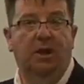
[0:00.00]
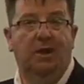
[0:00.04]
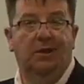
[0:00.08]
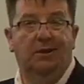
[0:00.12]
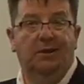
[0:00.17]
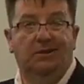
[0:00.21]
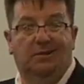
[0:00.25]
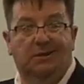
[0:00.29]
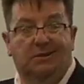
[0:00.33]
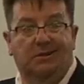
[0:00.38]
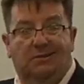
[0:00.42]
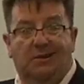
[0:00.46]

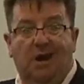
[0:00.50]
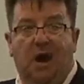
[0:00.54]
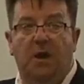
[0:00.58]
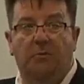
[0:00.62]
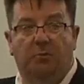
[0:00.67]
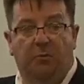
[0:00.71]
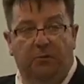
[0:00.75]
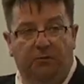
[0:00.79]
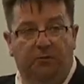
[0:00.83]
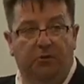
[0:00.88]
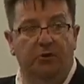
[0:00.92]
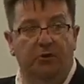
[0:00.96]
the type
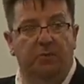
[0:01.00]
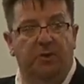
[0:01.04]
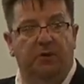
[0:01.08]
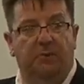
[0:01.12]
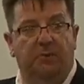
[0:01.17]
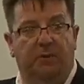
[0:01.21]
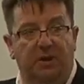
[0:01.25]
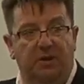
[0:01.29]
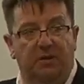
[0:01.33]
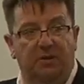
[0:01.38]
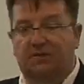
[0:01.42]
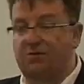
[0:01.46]
of human
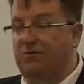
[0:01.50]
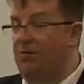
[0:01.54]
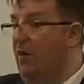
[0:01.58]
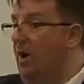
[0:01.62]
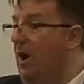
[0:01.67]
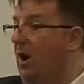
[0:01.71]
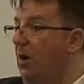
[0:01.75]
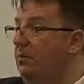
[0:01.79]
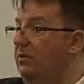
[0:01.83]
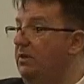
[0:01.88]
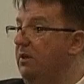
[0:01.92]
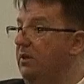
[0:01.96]
beings
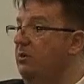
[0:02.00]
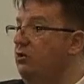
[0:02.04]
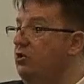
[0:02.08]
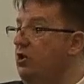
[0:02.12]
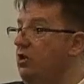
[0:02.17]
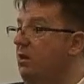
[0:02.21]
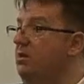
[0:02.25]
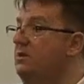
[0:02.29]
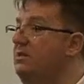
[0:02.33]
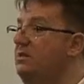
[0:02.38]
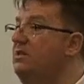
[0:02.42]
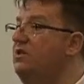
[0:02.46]
found in
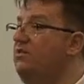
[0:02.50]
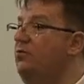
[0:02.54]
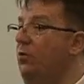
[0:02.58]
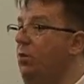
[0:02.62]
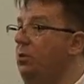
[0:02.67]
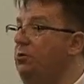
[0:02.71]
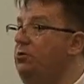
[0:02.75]
Genesis 4 to